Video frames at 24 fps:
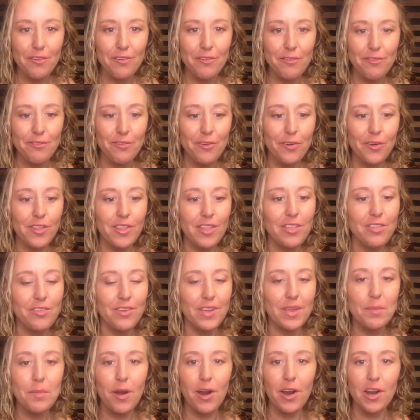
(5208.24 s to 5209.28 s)
For the
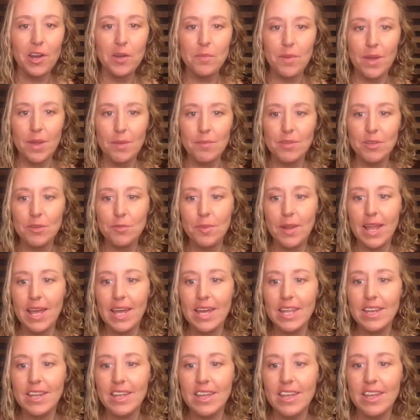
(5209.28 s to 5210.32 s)
3-part payment
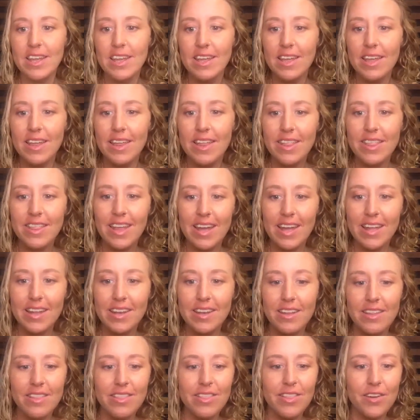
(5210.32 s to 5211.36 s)
plan,
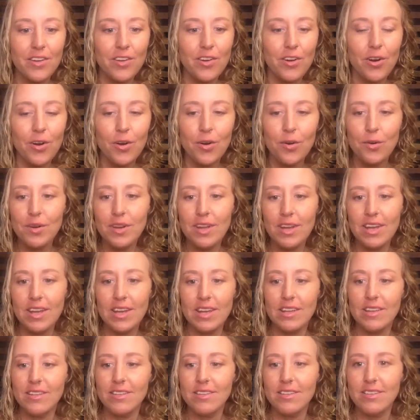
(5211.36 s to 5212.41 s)
then the code
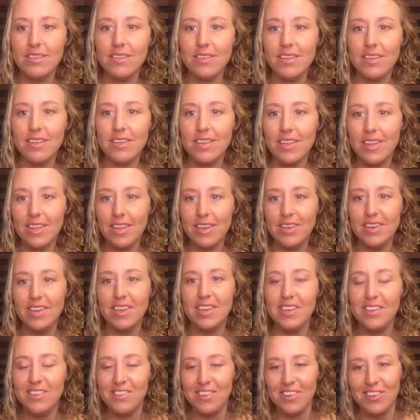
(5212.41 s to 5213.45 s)
is
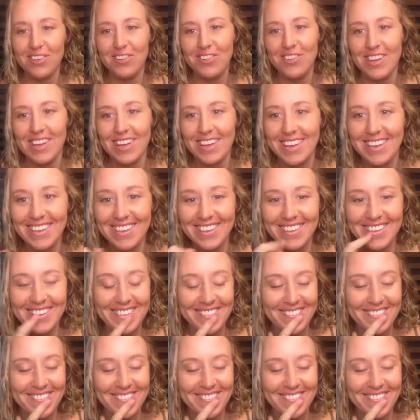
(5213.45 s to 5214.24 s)
Ninja Chick.